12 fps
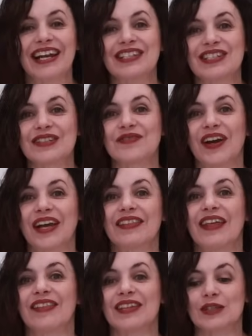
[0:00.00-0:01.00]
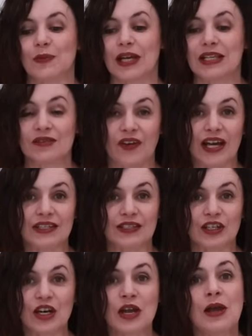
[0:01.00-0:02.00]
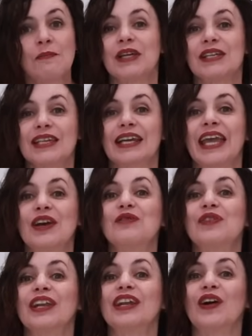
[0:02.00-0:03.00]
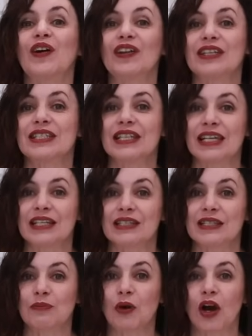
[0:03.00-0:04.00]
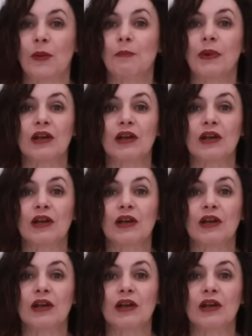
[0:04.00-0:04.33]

and I just find that this way is faster because I can't fit it all into the Instant Pot.